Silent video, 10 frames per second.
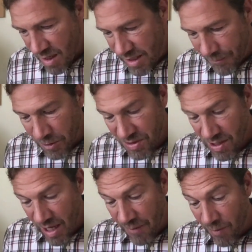Different
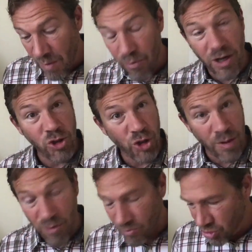study from the British
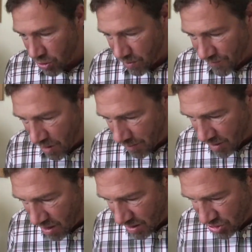Journal of
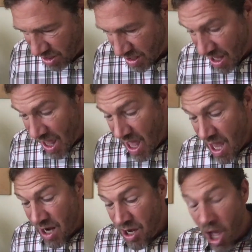Pharmacology.
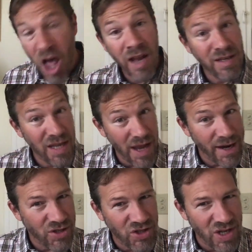
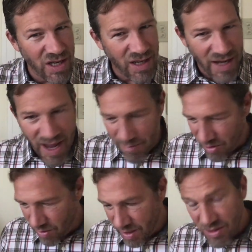Non-THC
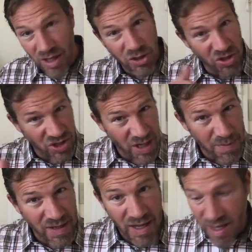cannabinoids, such as
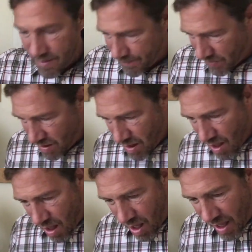CBD,
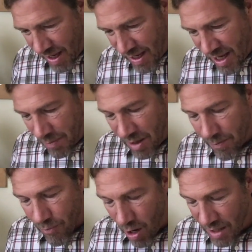inhibit
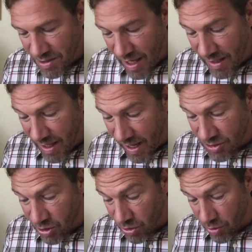prostate
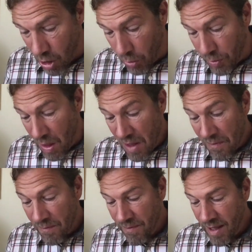cancer growth
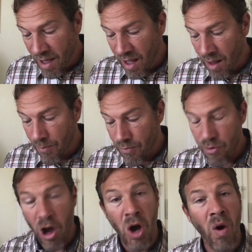via
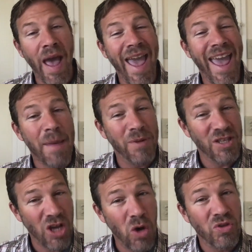
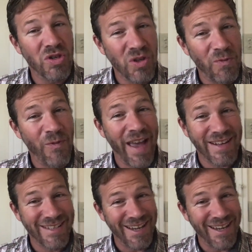pro-apoptosis effects,